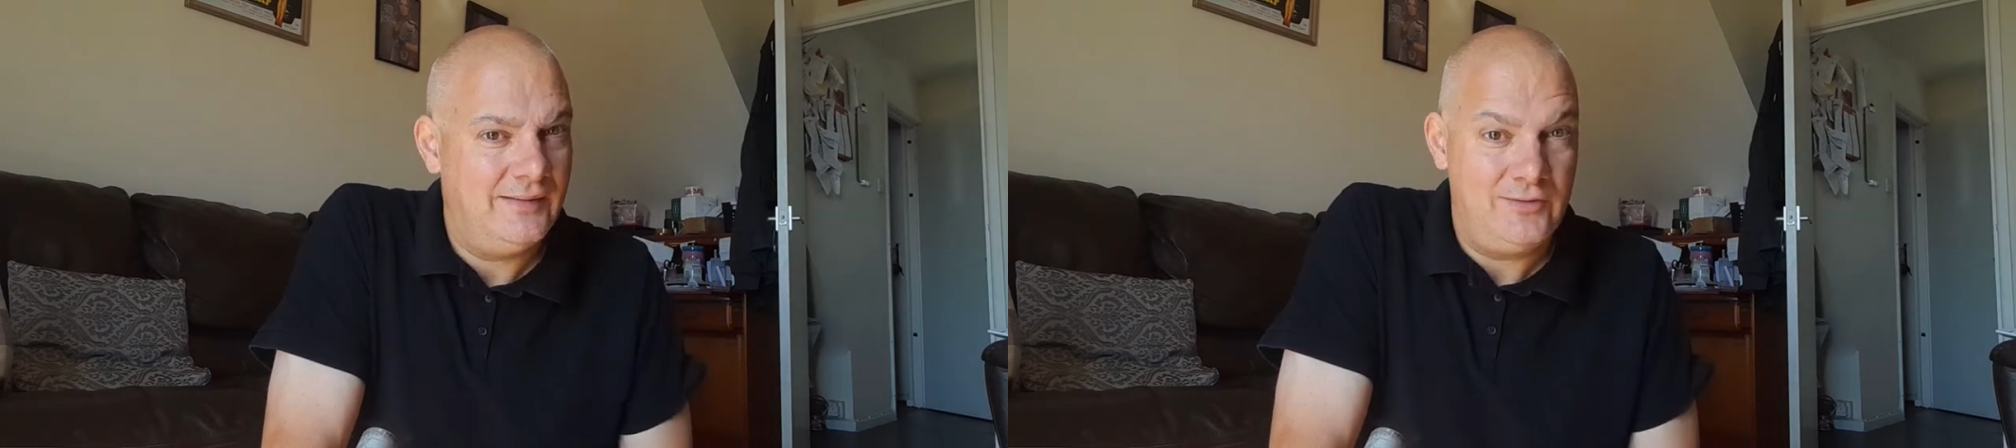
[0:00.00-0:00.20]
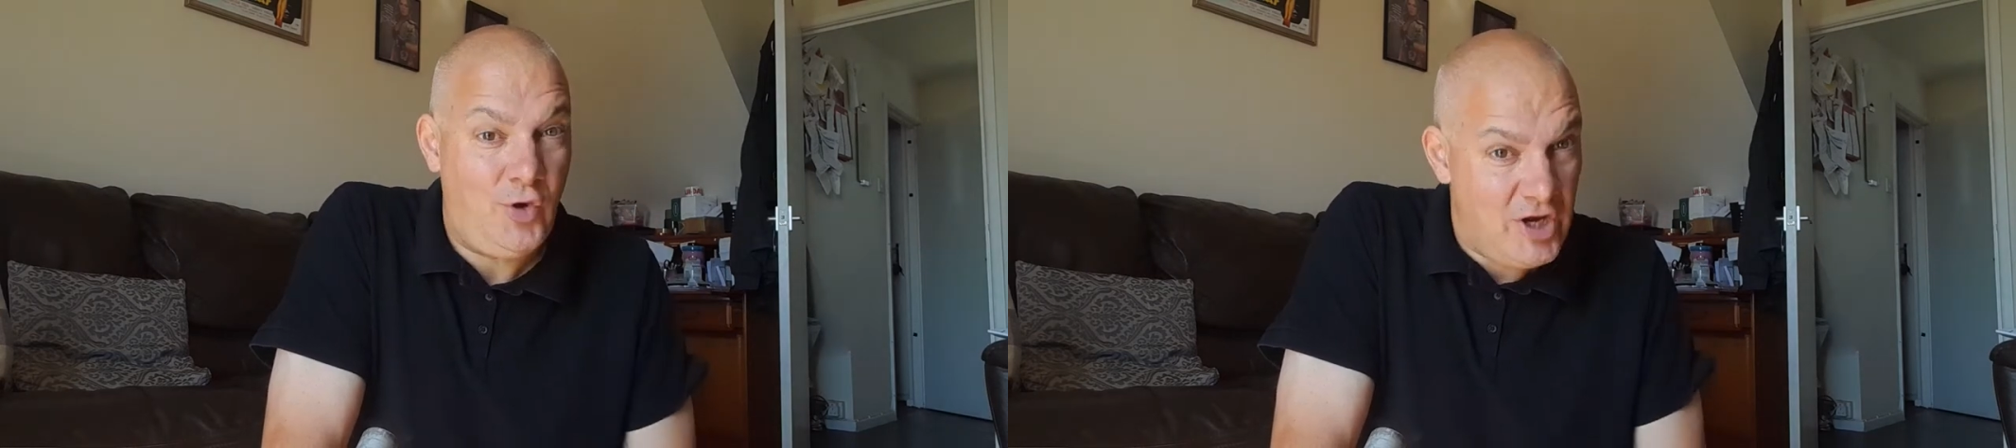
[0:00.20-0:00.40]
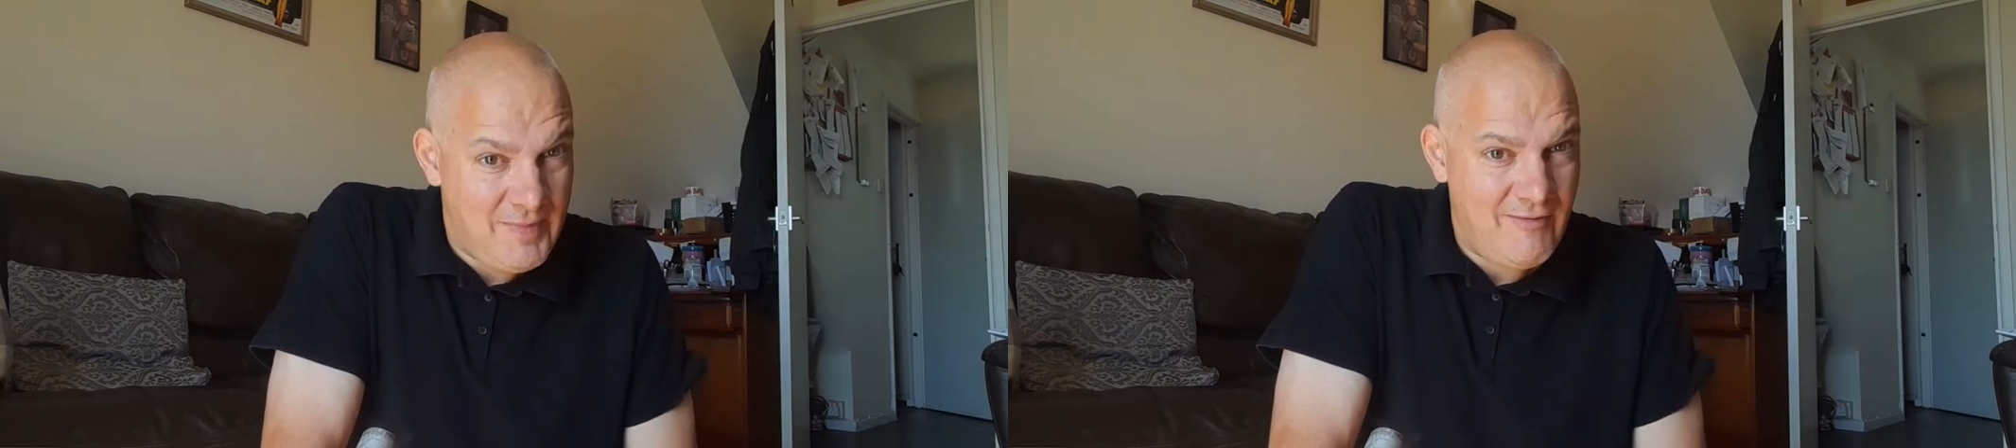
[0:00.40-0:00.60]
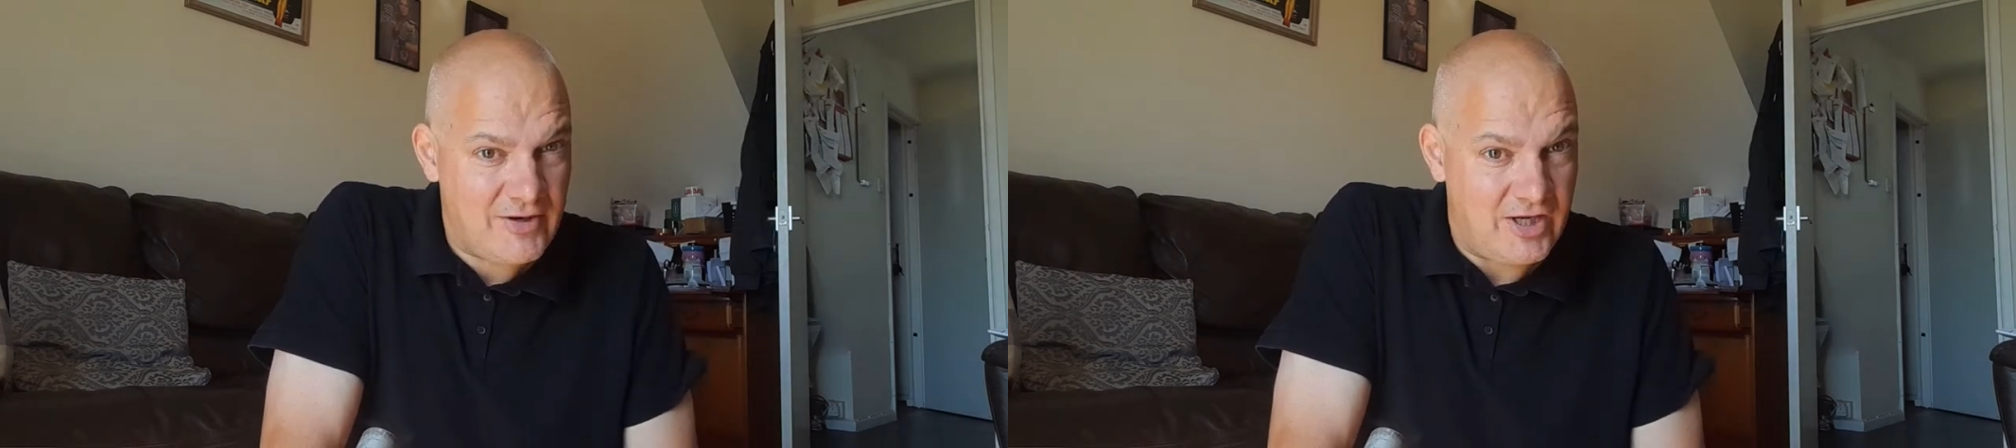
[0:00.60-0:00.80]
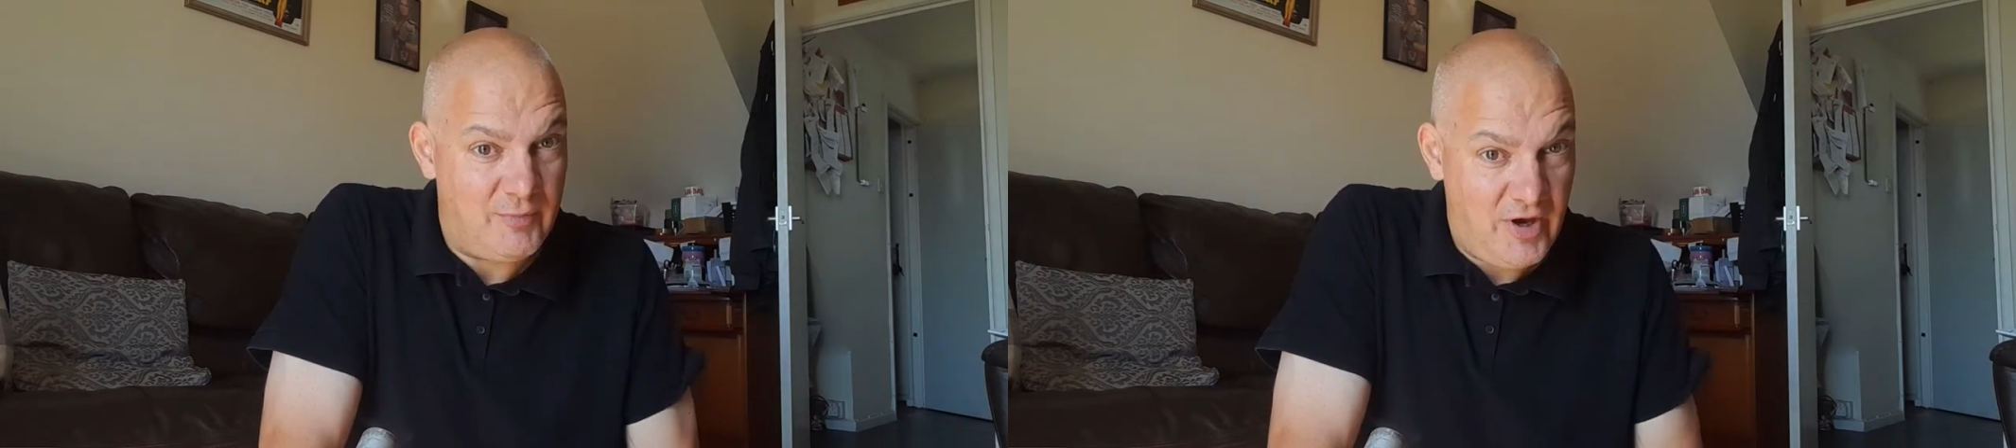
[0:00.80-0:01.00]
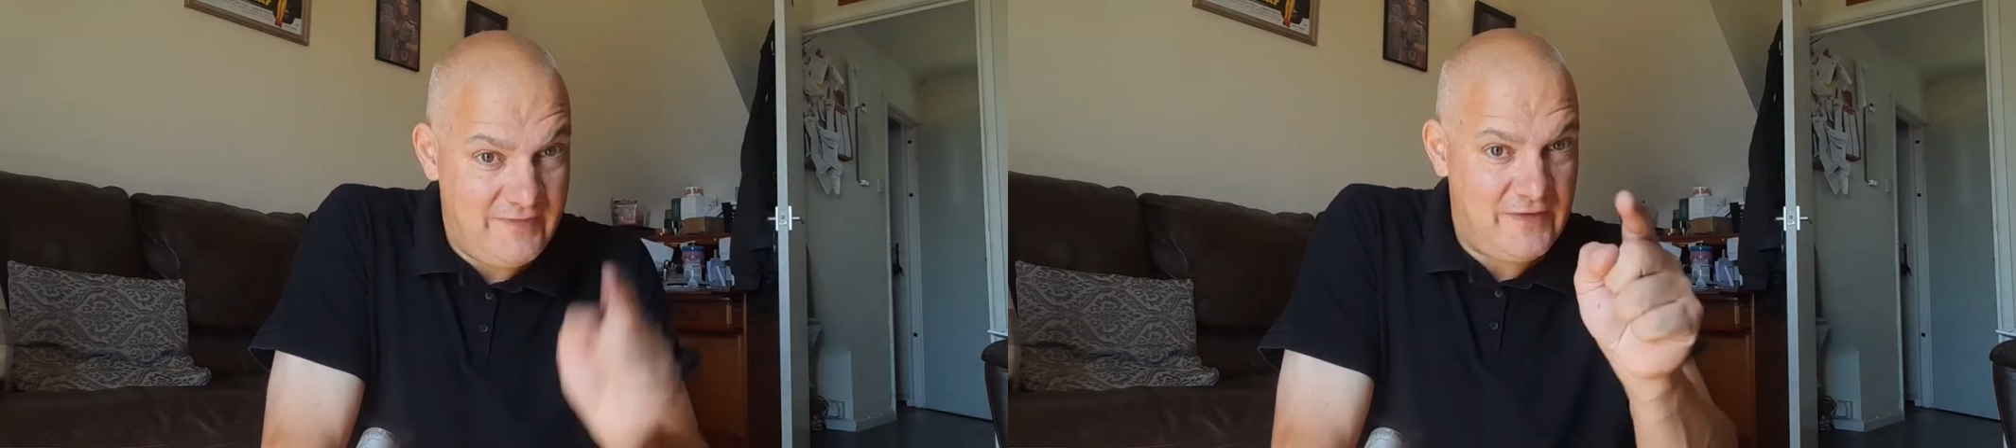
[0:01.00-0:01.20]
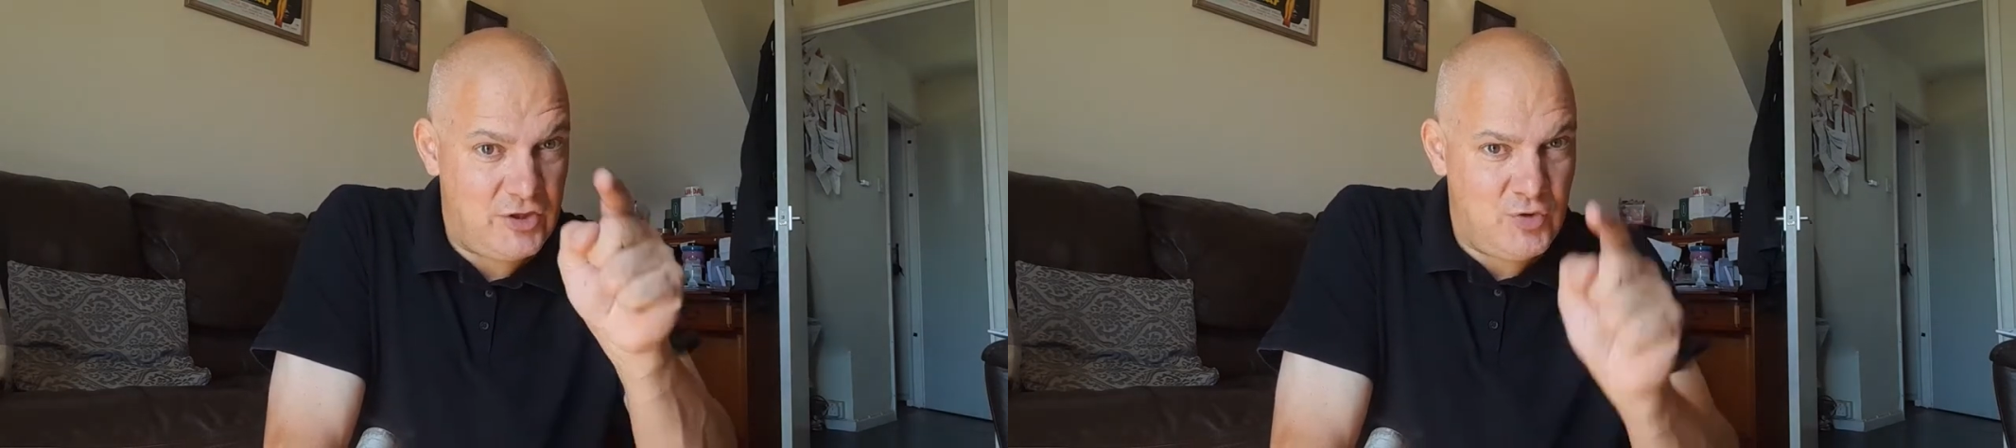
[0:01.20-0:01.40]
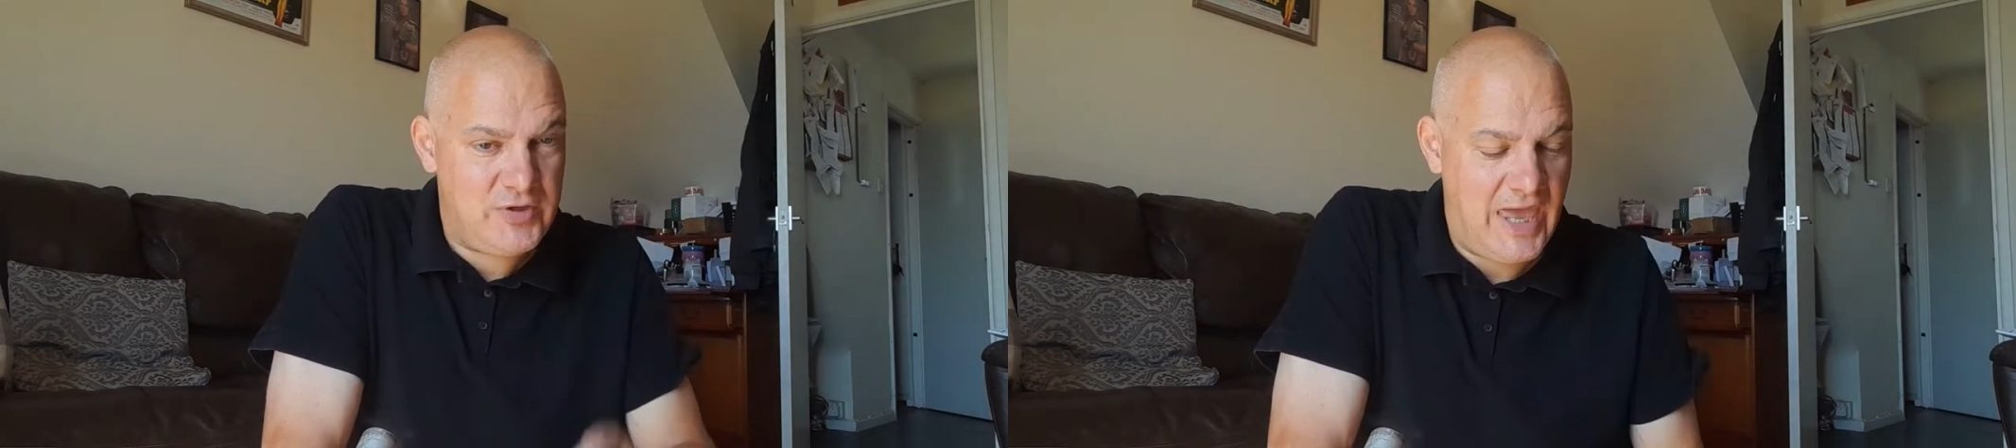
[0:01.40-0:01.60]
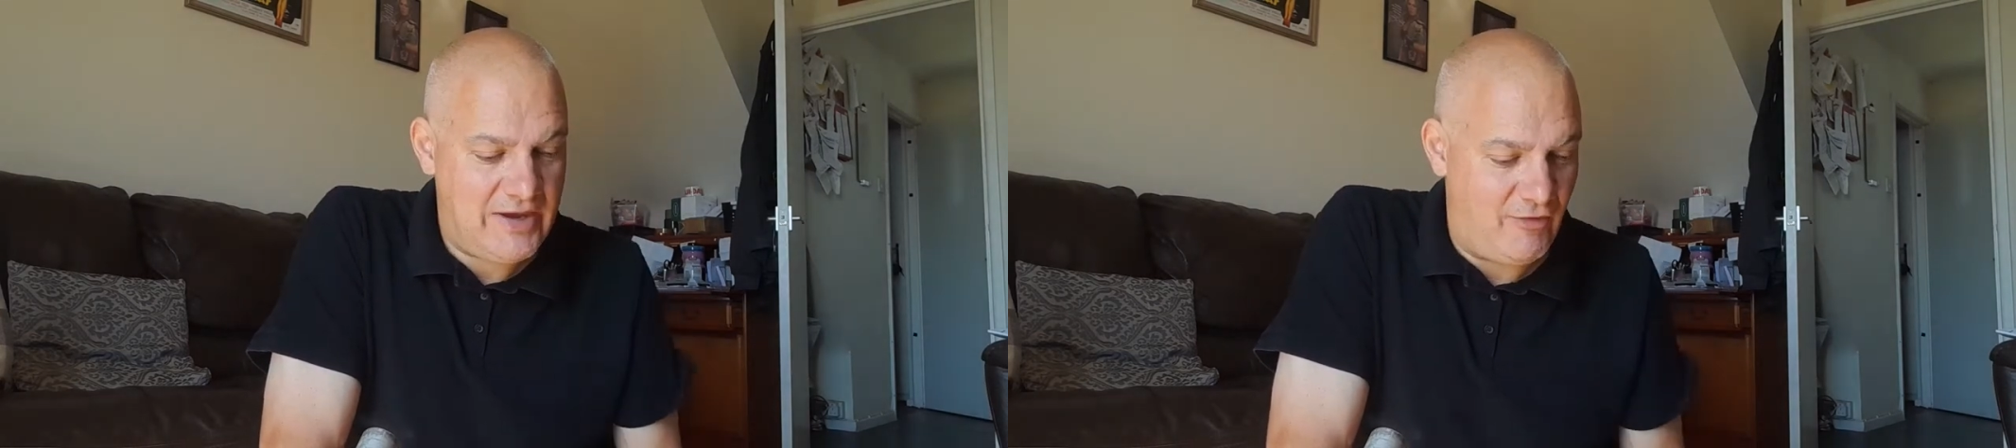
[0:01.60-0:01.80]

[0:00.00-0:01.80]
not in America, but in the UK,